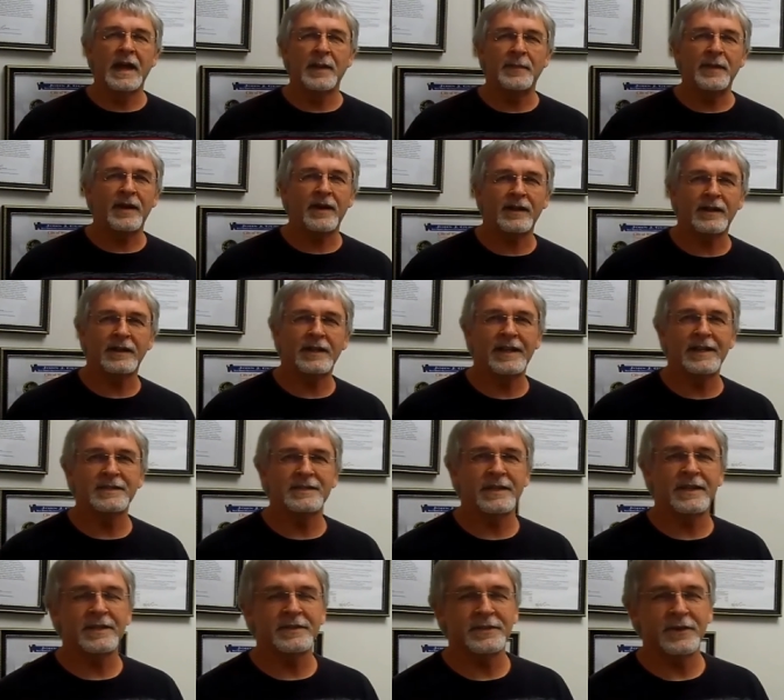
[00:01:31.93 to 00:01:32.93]
Happy
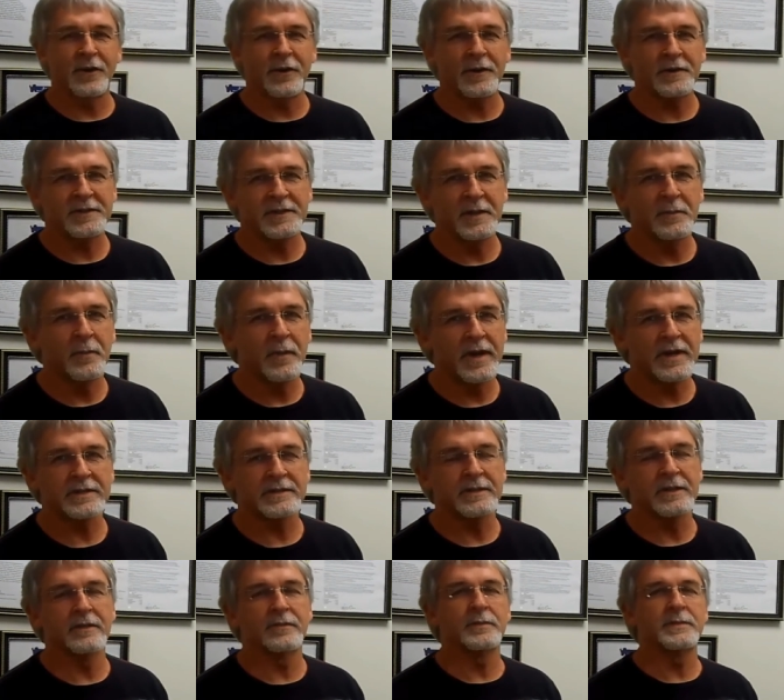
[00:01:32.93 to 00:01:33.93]
holidays, ESR. Tim
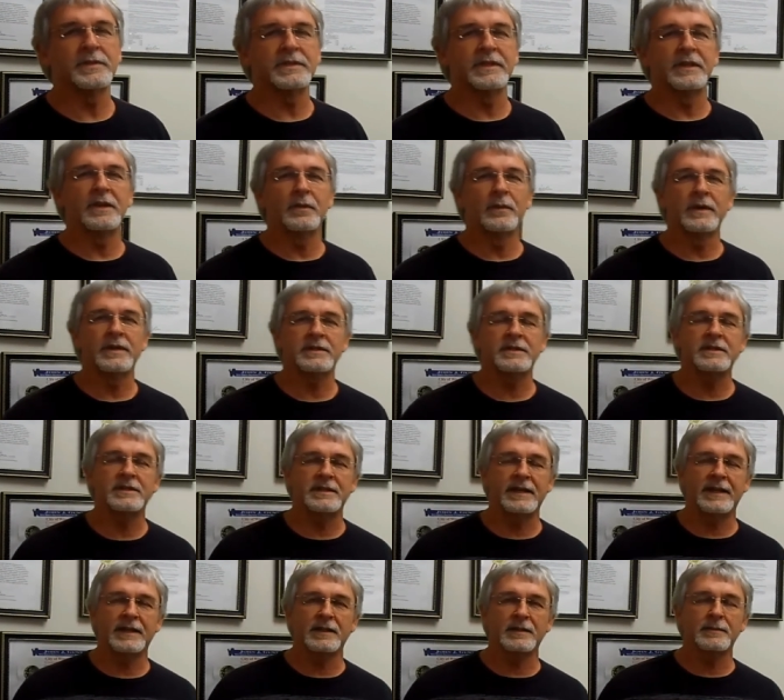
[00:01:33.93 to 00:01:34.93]
West here from City of
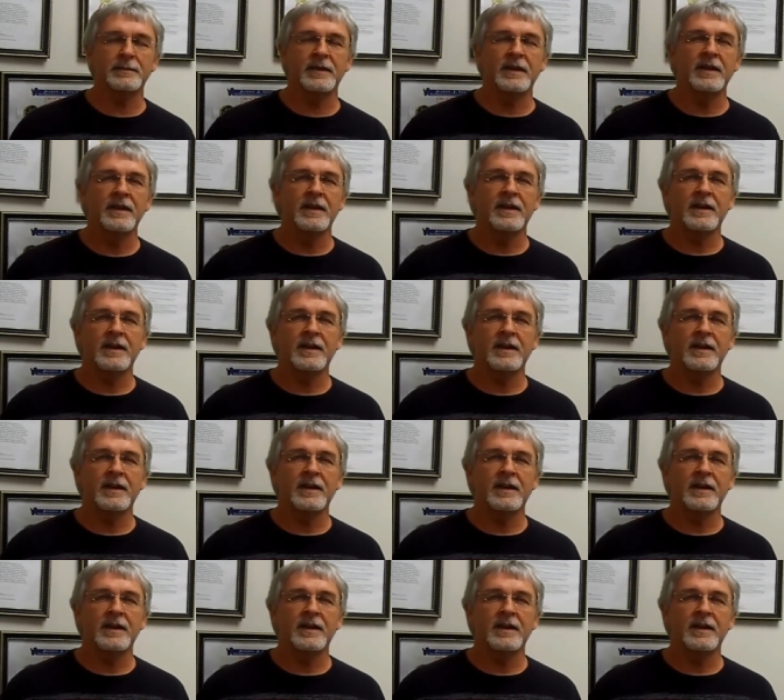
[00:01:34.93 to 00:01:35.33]
Winston-Salem.